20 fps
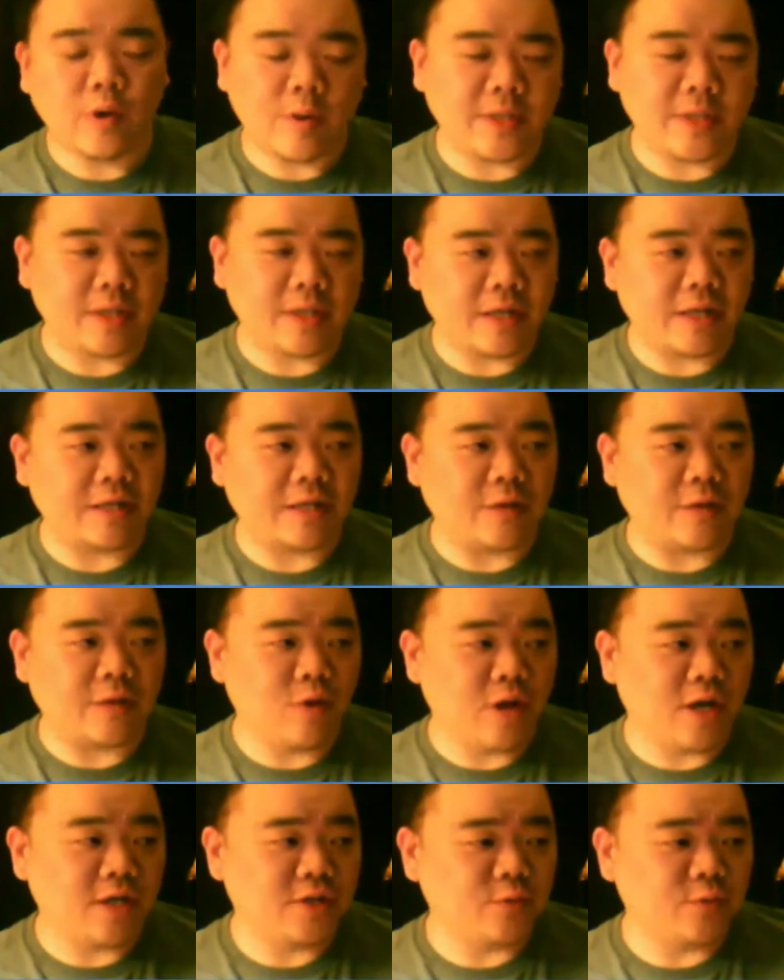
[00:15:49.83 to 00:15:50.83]
Well, I mean, and
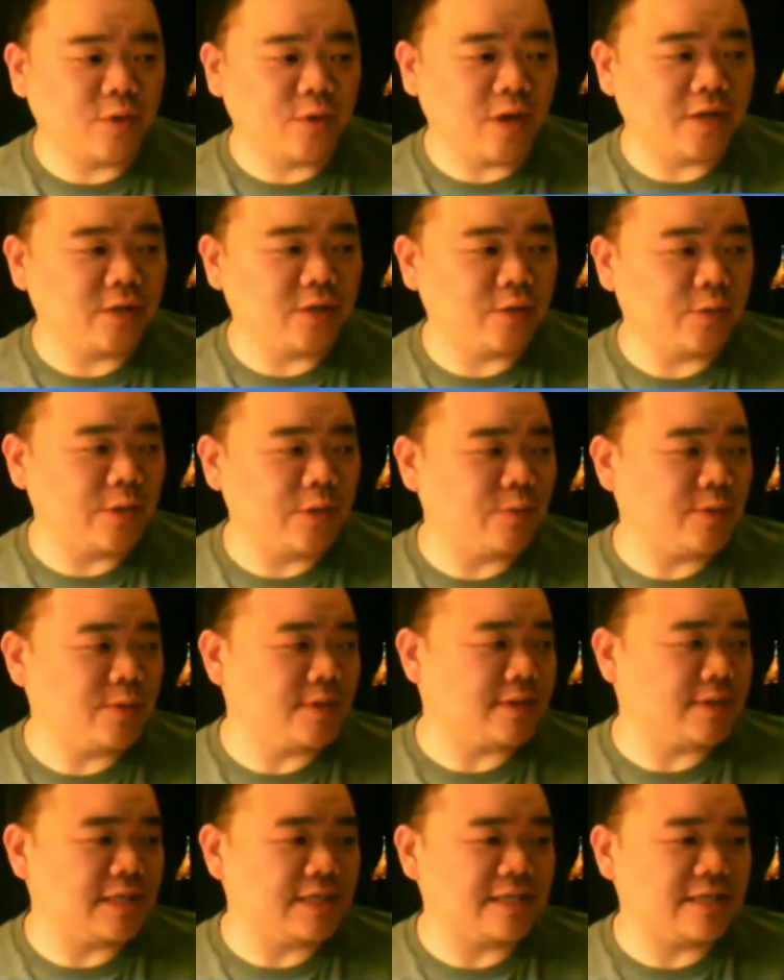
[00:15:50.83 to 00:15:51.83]
Rondo,
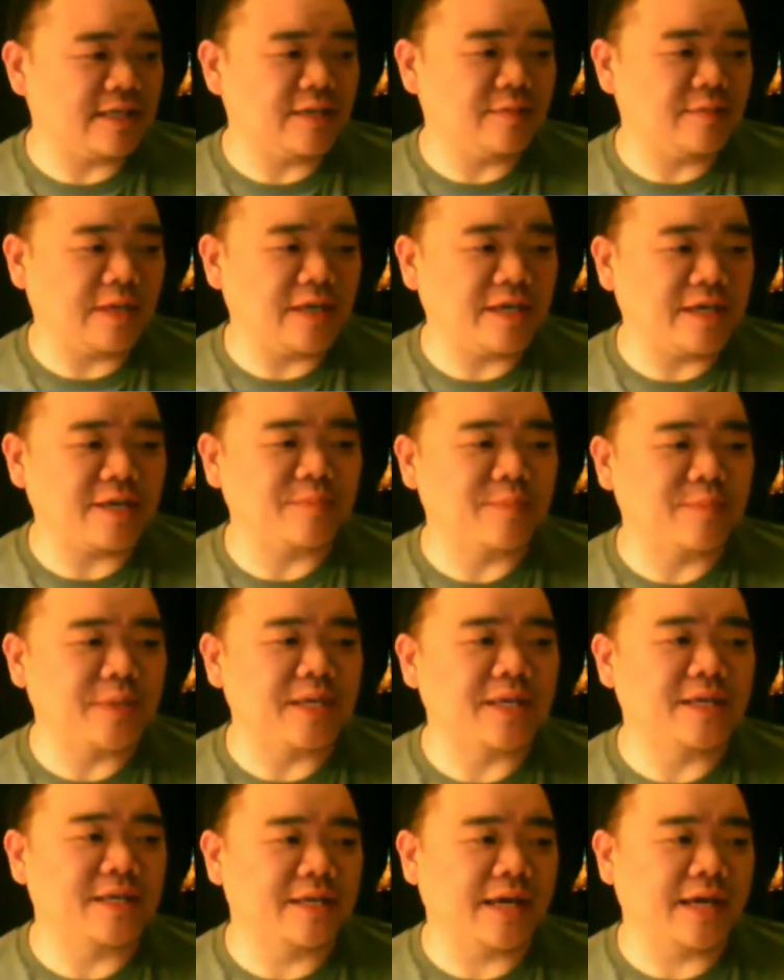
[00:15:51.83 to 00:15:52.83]
he can
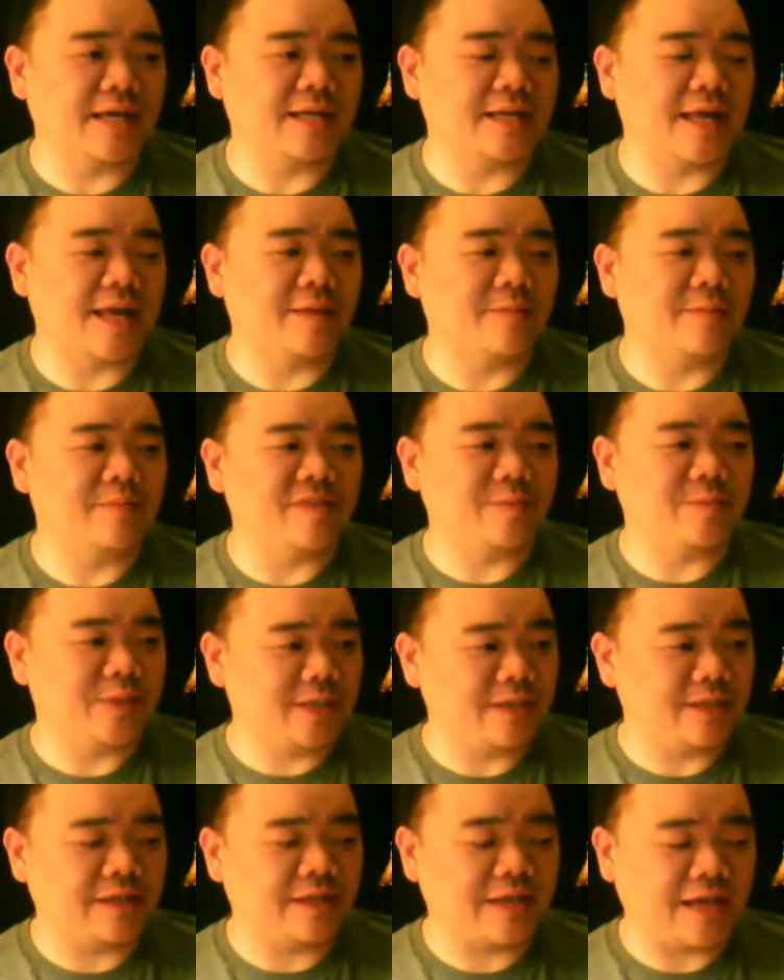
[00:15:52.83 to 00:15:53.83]
be an
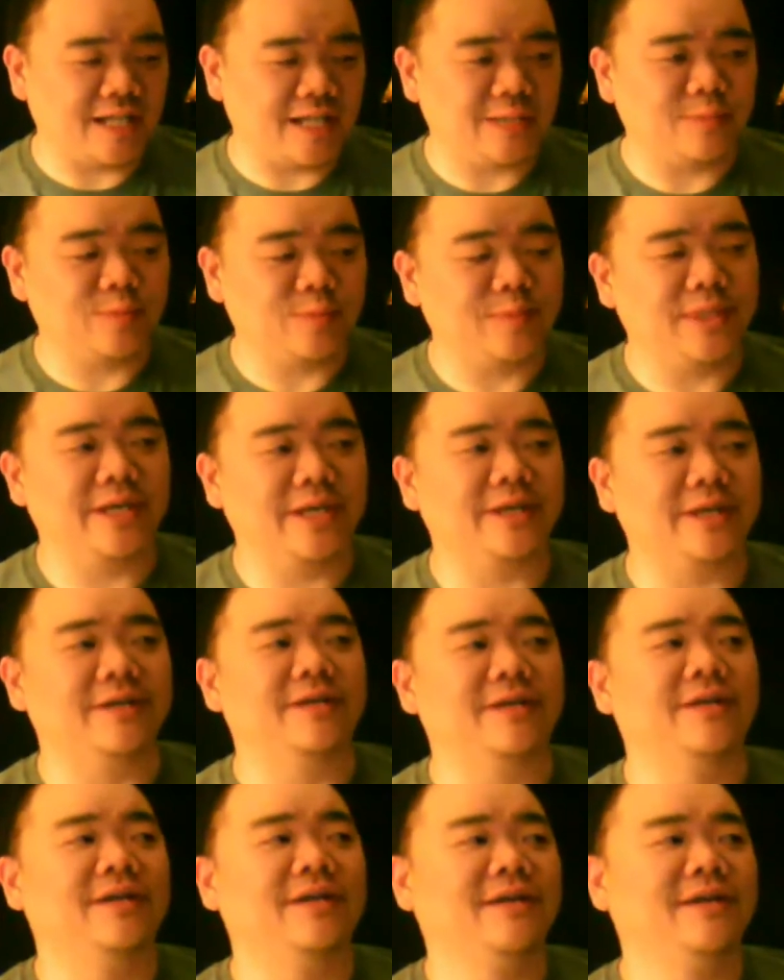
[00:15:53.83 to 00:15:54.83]
MVP caliber
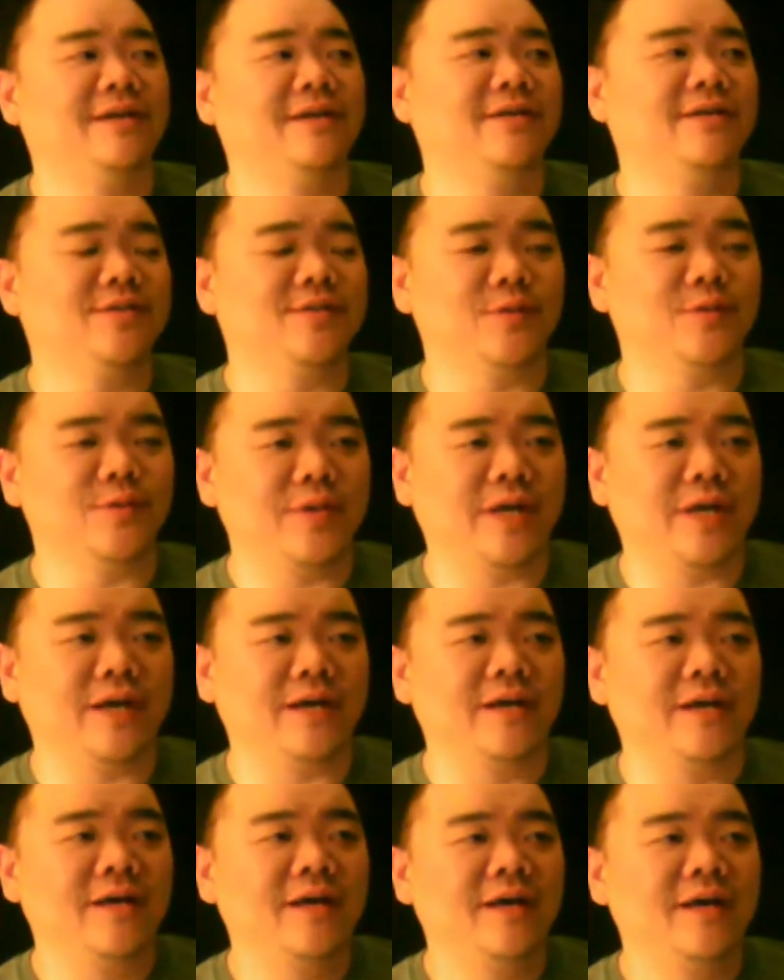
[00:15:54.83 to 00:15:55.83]
player. So
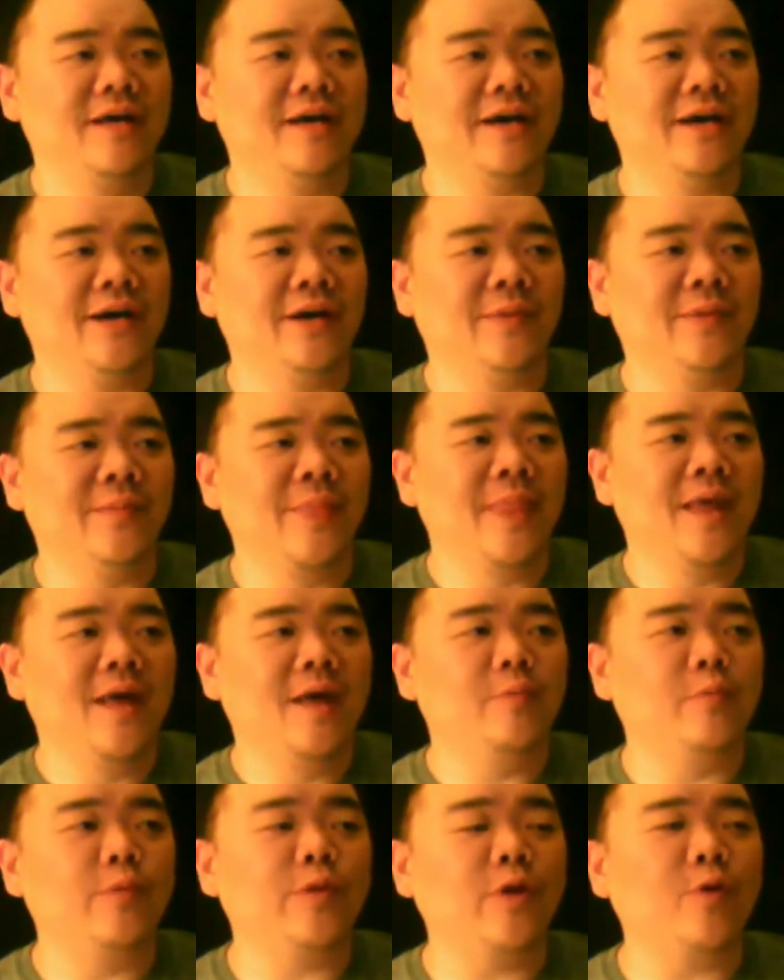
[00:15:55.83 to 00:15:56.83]
yeah,
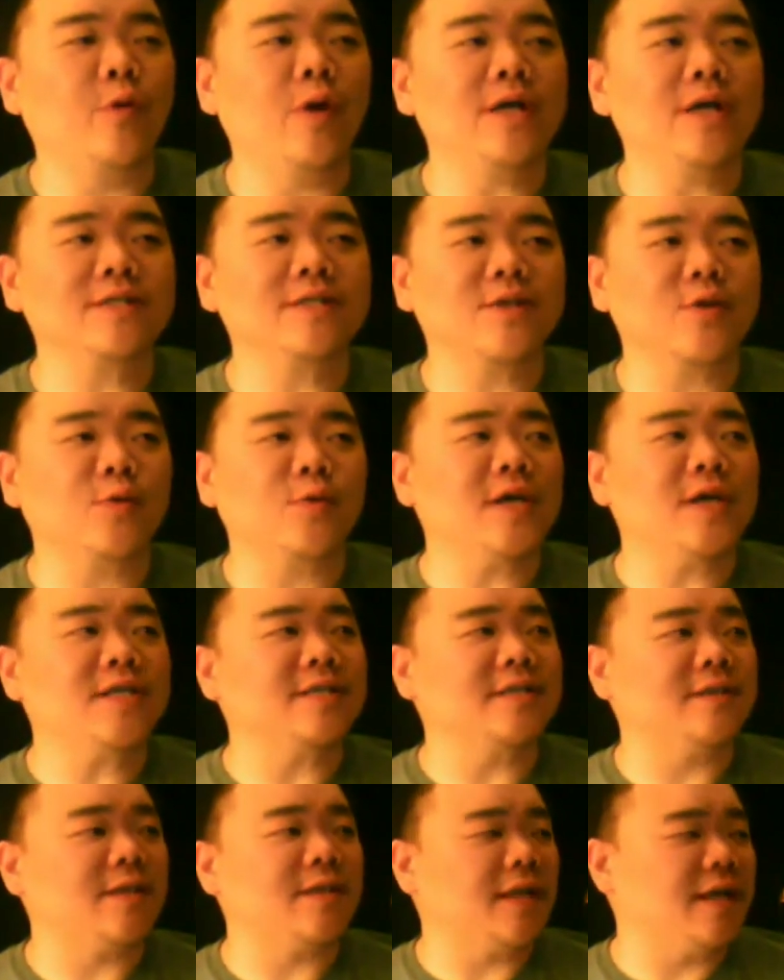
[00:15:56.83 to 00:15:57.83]
there was it
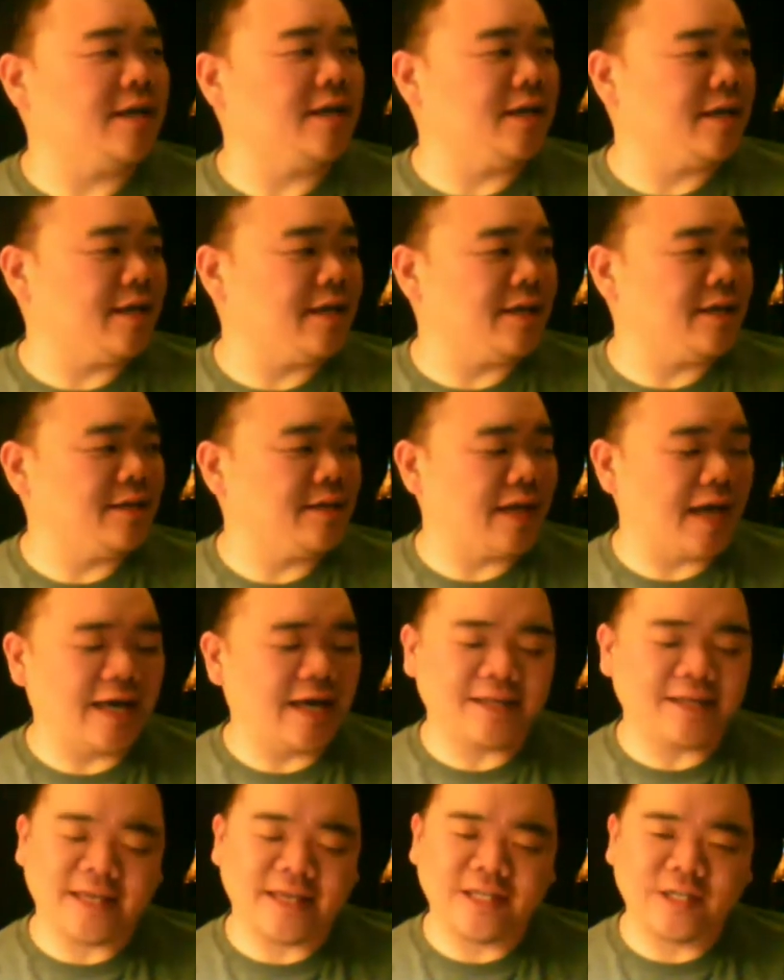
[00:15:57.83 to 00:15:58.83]

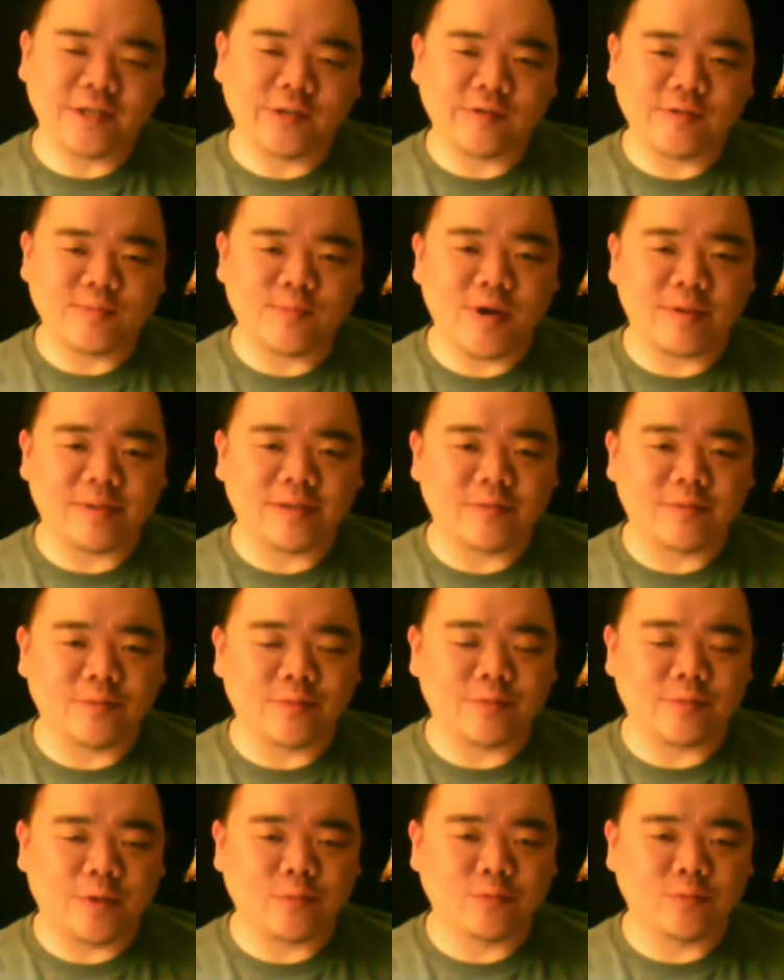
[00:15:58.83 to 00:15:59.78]
was probably a